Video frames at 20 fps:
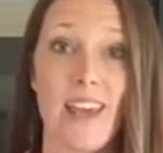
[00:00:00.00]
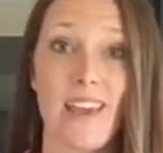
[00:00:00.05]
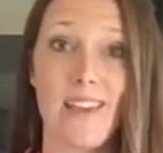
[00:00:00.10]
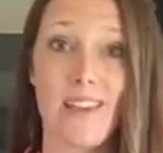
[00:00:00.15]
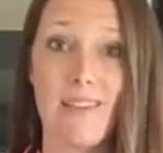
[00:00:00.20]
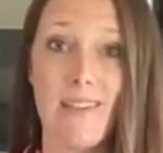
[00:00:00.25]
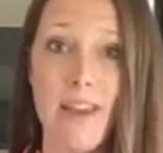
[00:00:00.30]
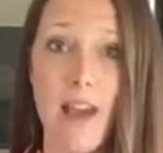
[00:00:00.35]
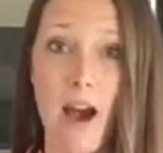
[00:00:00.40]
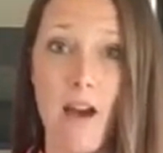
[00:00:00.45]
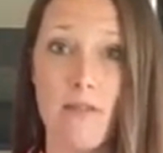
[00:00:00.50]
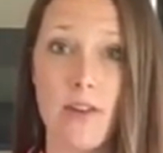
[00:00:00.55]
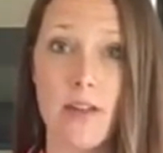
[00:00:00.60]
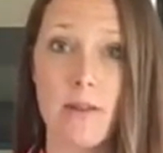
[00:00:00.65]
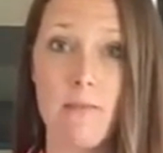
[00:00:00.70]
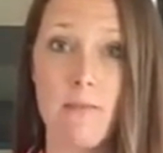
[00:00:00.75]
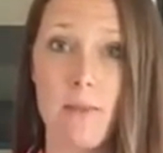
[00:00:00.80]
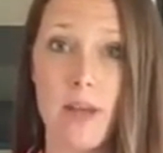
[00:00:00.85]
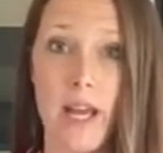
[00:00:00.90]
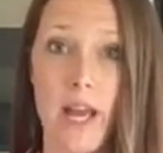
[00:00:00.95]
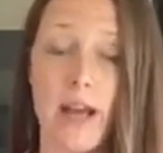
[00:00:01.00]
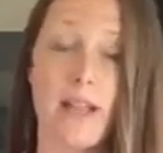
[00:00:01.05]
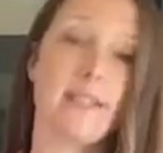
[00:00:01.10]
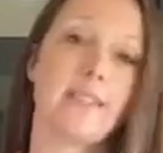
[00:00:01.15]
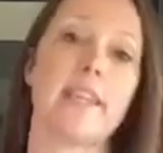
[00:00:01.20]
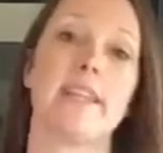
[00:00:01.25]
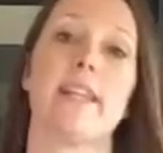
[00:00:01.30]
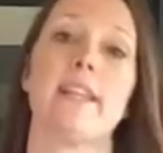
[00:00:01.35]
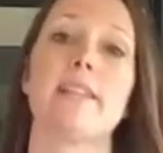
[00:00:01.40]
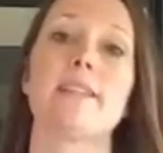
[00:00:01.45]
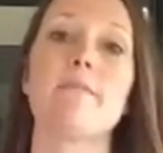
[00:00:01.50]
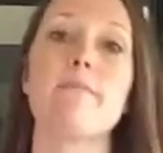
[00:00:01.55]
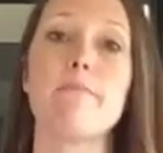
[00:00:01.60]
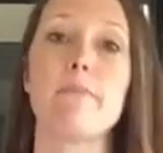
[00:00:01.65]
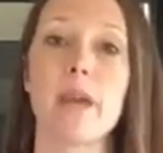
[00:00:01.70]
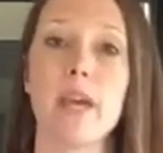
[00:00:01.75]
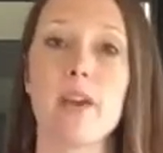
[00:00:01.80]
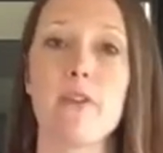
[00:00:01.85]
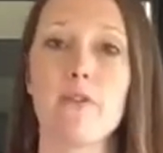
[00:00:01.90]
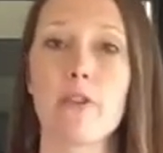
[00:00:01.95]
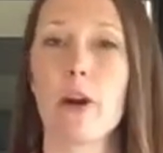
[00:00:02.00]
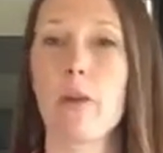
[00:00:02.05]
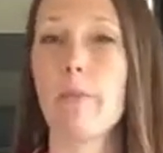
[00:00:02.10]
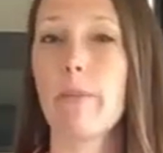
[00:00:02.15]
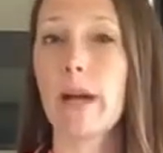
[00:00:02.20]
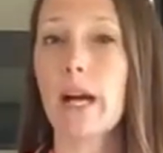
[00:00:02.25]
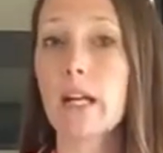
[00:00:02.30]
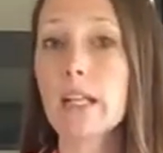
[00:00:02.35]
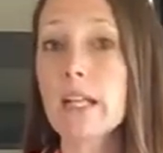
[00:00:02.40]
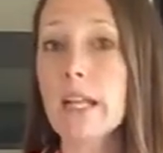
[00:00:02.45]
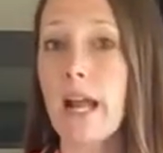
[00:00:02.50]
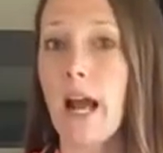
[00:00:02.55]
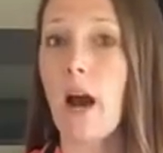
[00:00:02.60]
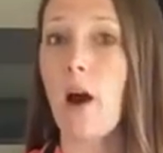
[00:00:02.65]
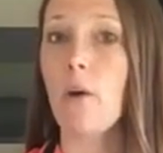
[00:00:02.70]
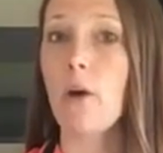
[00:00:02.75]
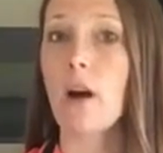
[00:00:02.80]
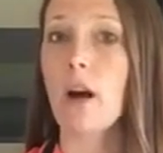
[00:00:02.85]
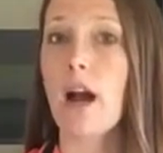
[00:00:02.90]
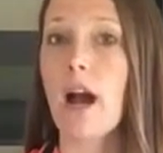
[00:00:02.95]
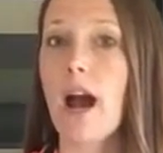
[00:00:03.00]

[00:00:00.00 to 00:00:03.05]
in the oven because they need to bake for about an hour.